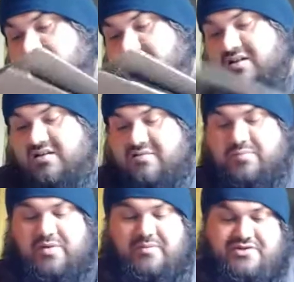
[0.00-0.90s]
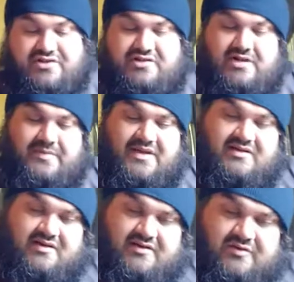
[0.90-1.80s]
I probably should stop
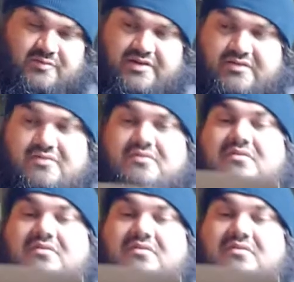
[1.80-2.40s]
eating Taco Bell.